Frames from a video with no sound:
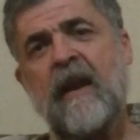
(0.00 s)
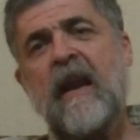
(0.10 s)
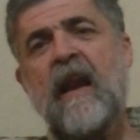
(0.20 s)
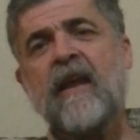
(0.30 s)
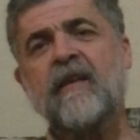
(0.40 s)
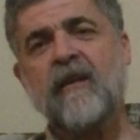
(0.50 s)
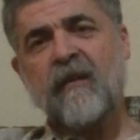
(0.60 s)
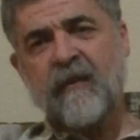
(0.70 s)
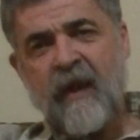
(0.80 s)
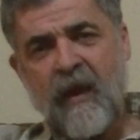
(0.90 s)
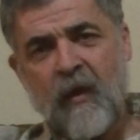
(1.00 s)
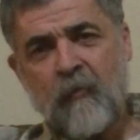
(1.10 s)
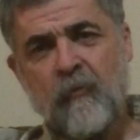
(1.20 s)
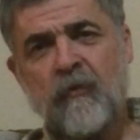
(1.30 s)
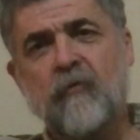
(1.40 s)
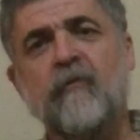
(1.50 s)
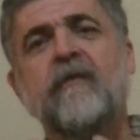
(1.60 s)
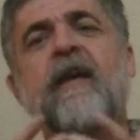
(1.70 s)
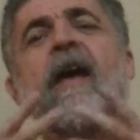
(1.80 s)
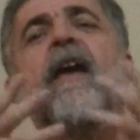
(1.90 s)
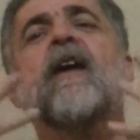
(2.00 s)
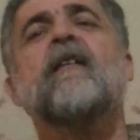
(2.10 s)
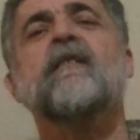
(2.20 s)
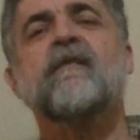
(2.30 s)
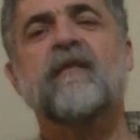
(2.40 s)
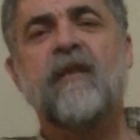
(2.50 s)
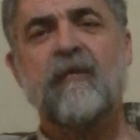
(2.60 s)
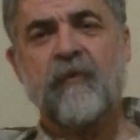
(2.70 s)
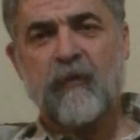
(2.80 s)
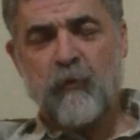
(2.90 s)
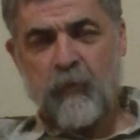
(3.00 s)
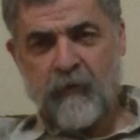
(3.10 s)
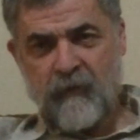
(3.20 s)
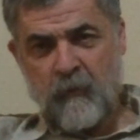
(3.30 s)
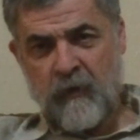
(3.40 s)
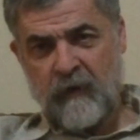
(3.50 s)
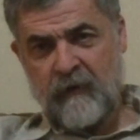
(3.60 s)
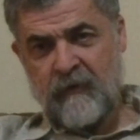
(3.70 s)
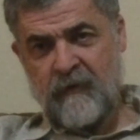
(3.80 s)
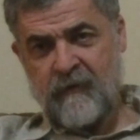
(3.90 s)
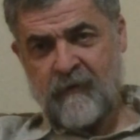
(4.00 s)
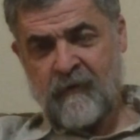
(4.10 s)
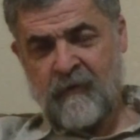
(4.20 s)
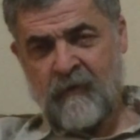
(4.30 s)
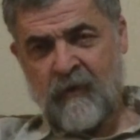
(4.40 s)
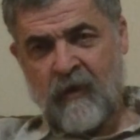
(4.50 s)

letting them to dance different possibilities